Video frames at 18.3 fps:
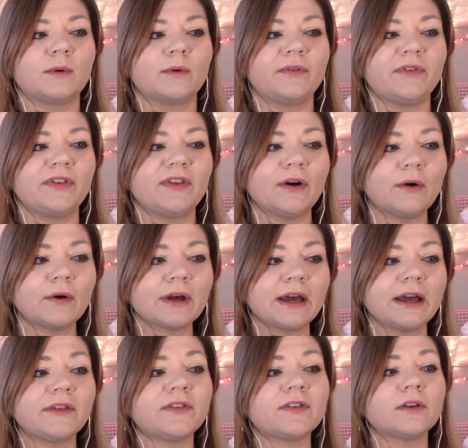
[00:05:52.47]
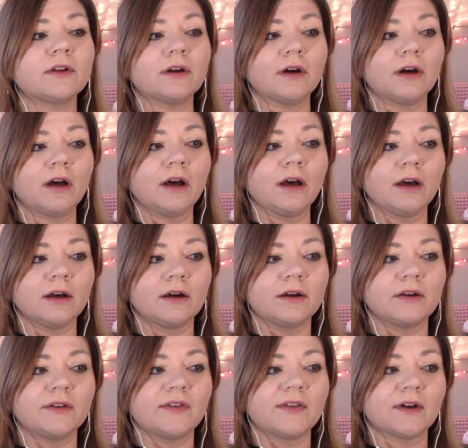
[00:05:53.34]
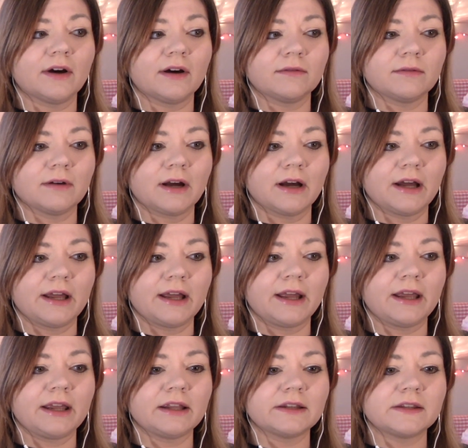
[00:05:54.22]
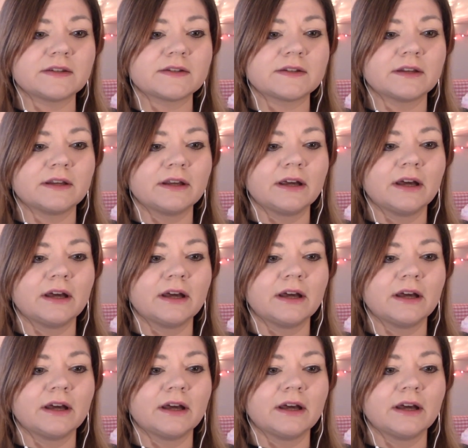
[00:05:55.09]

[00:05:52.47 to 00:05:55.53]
So good, so it's all right.